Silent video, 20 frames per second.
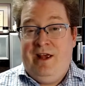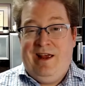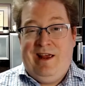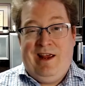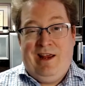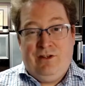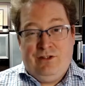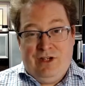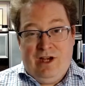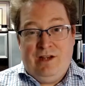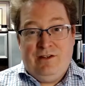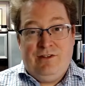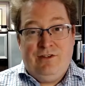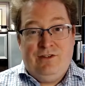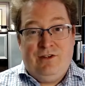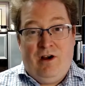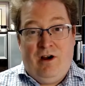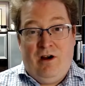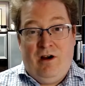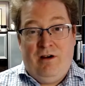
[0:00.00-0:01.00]
and chances
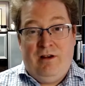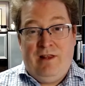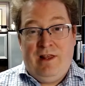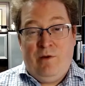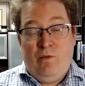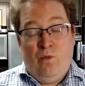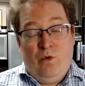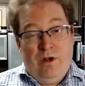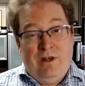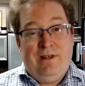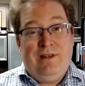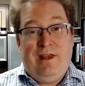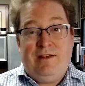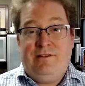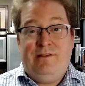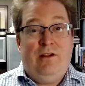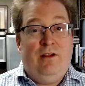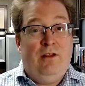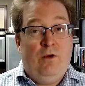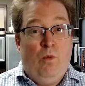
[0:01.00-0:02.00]
are they wouldn't
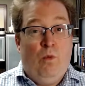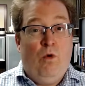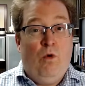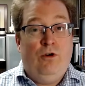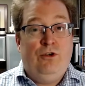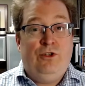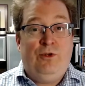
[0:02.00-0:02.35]
necessarily award